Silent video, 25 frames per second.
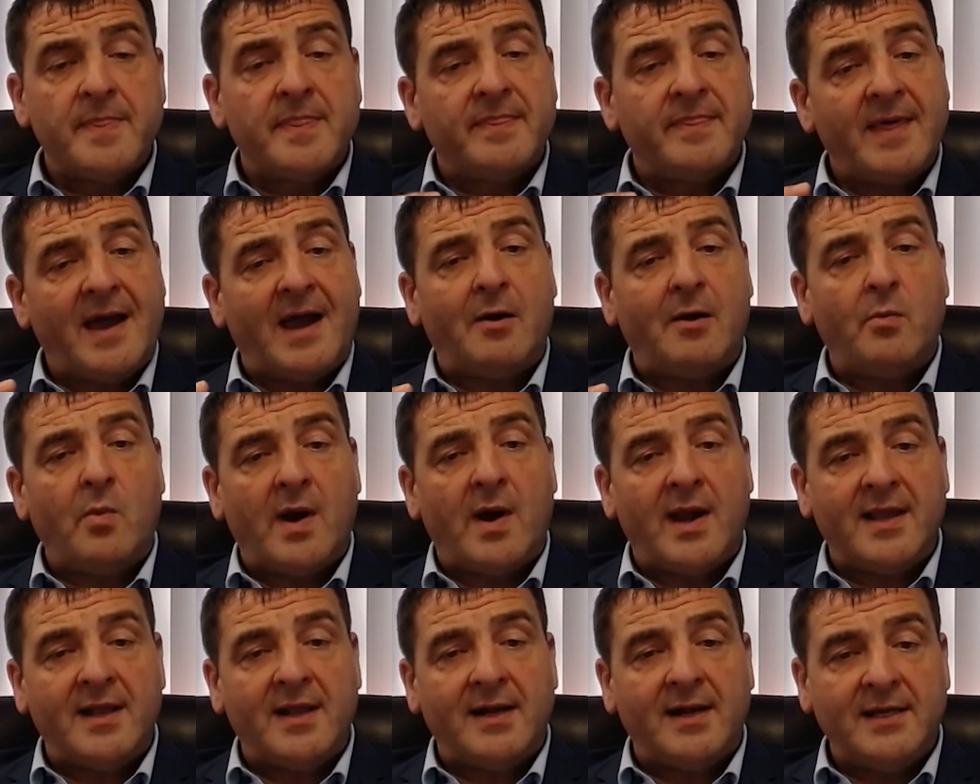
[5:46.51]
That
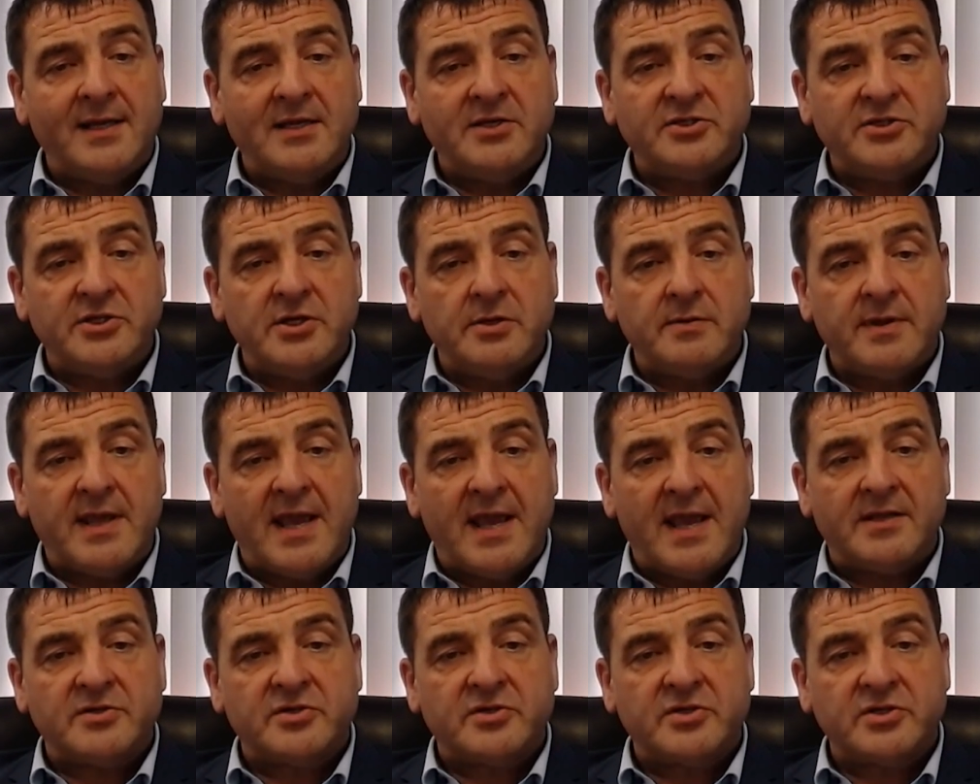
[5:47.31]
way, at least you
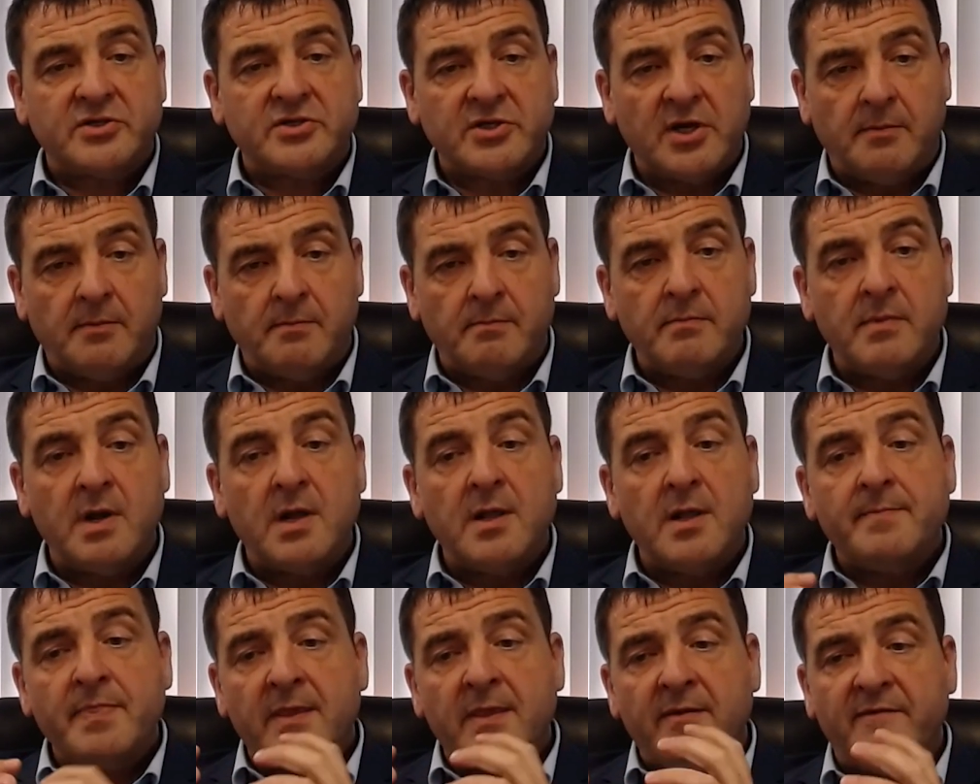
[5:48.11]
get
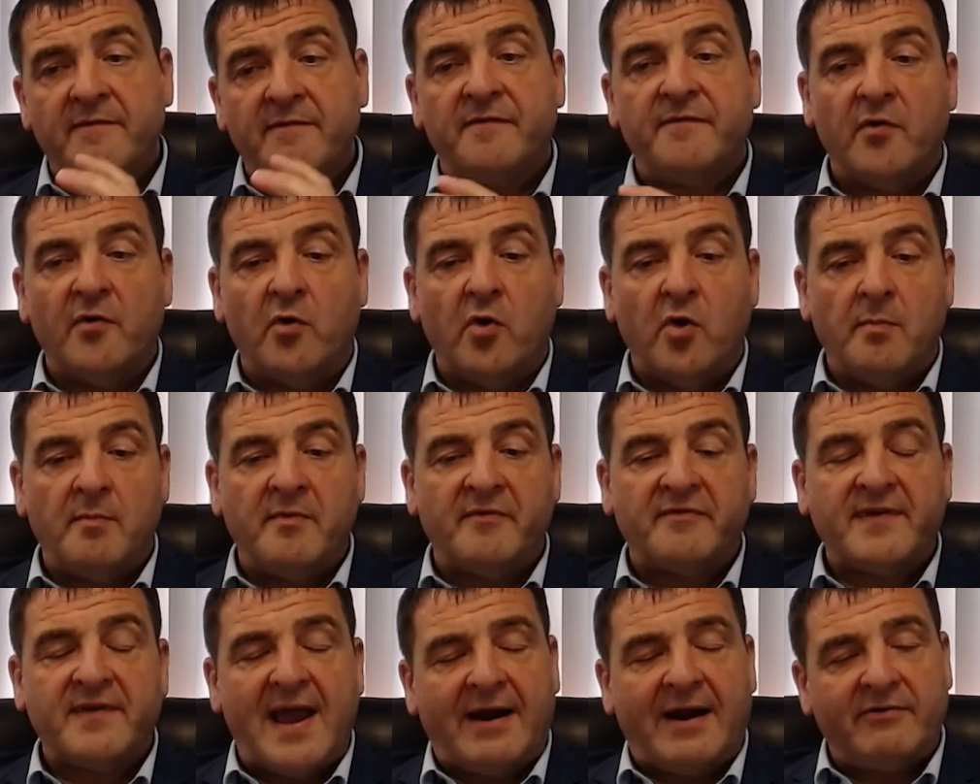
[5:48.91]
some form
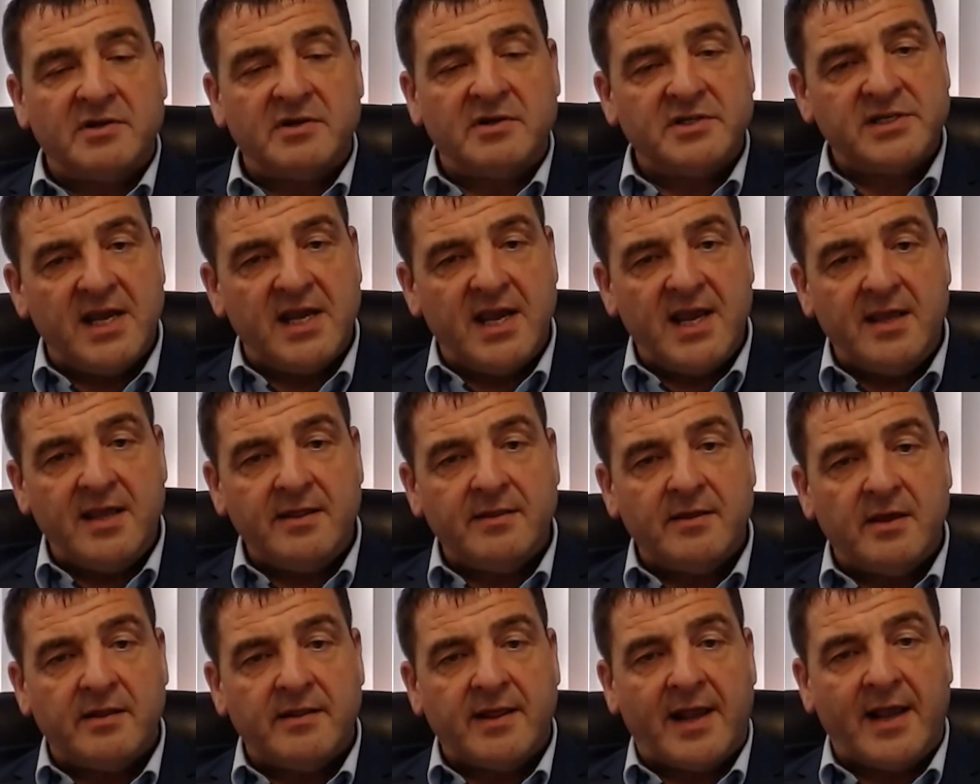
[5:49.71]
of
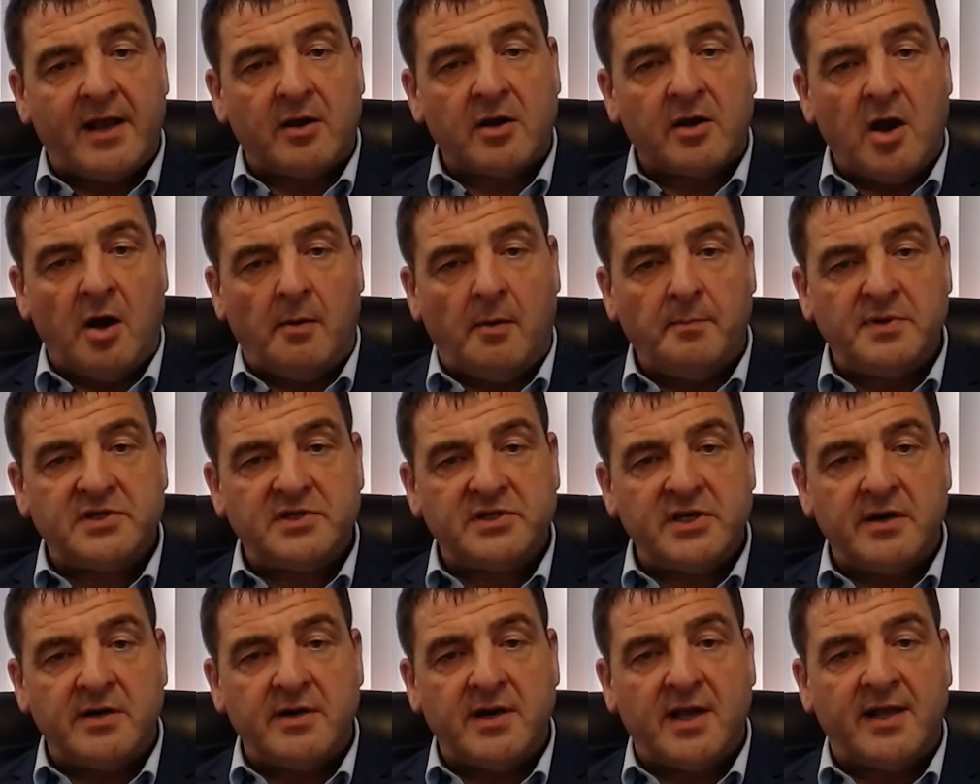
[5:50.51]
guarantee that they are
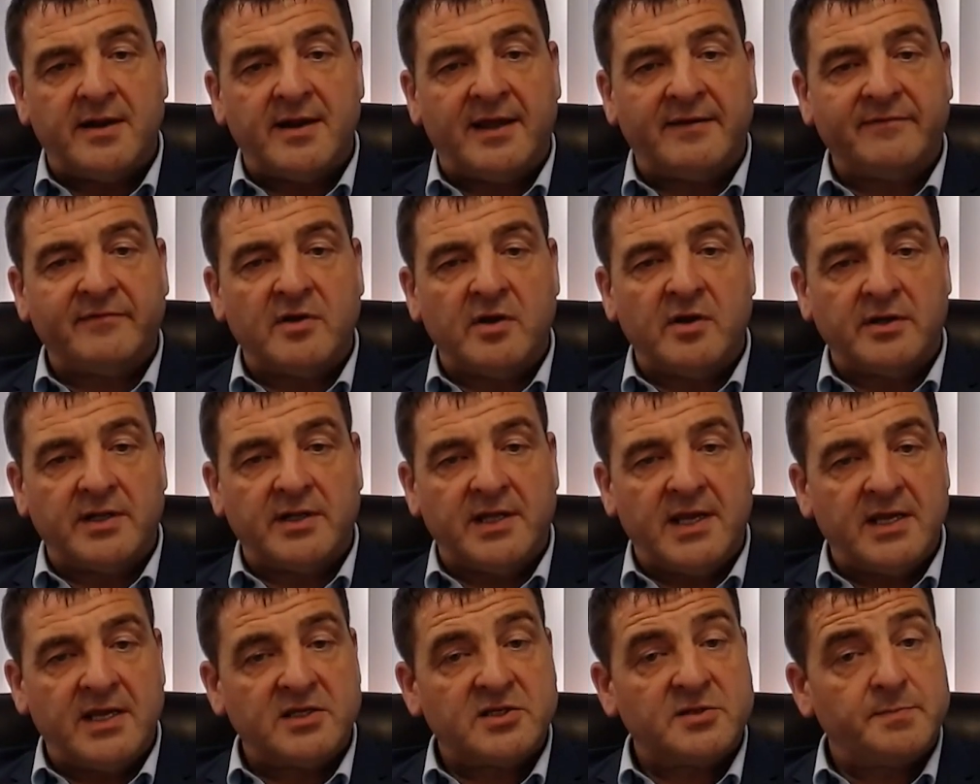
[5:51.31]
competent and they've got
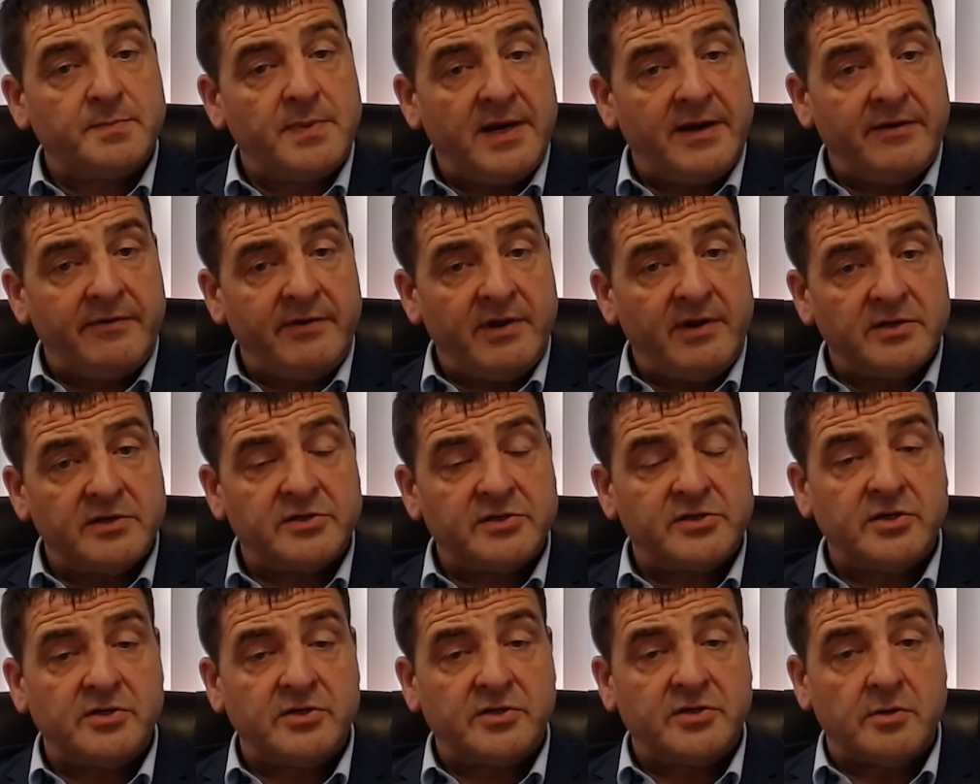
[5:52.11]
the
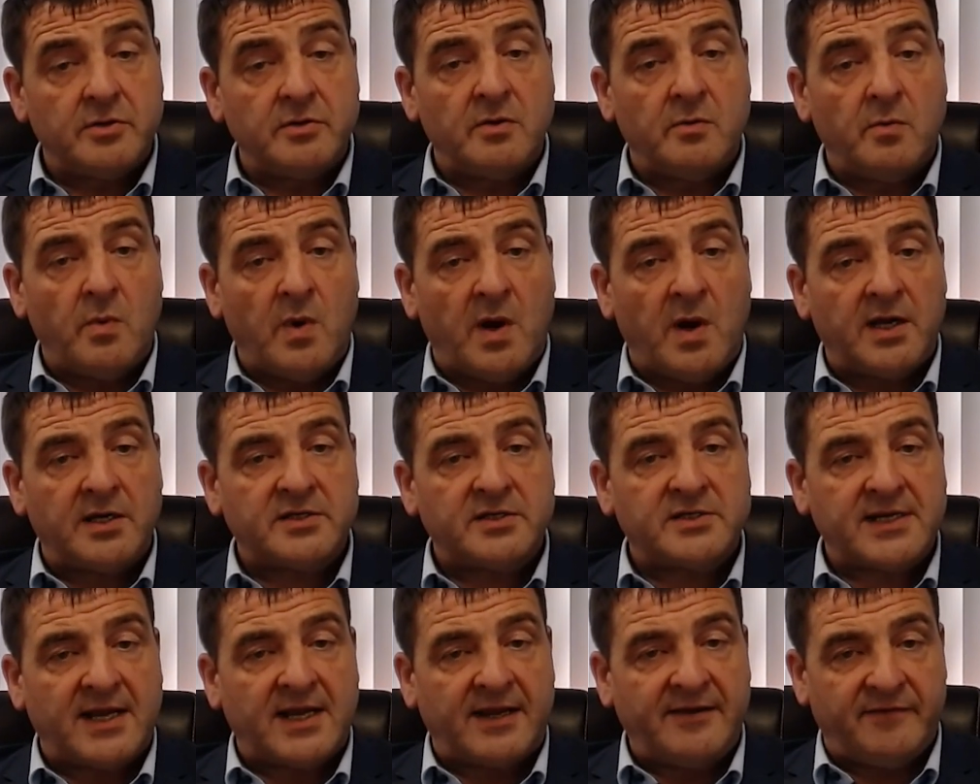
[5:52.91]
experience to do the
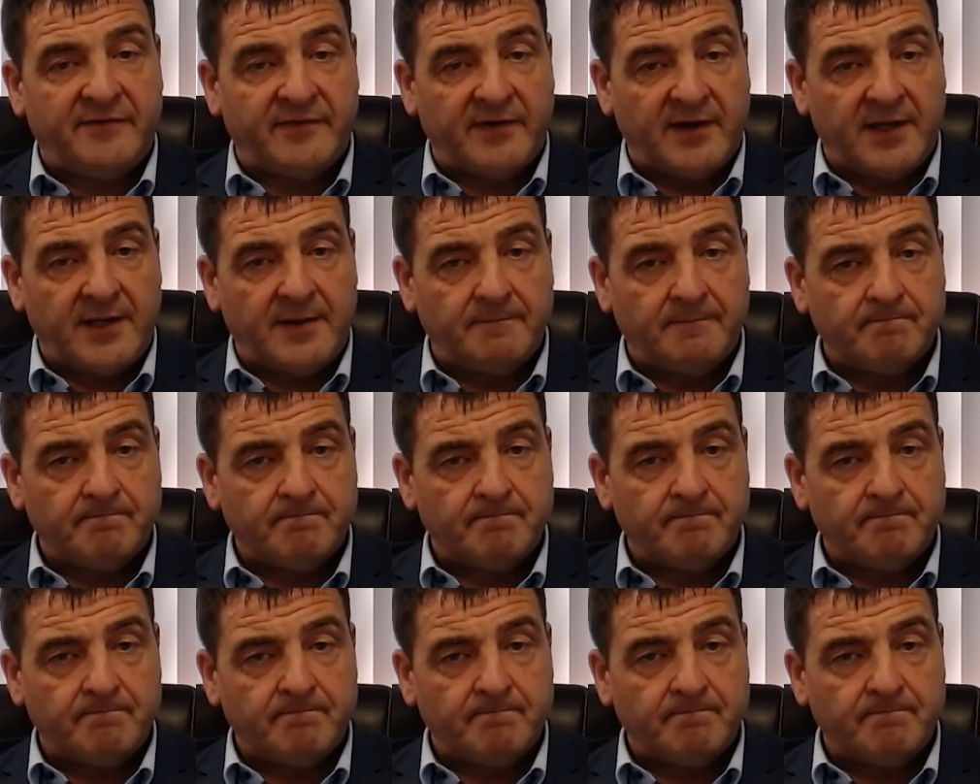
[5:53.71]
work safely.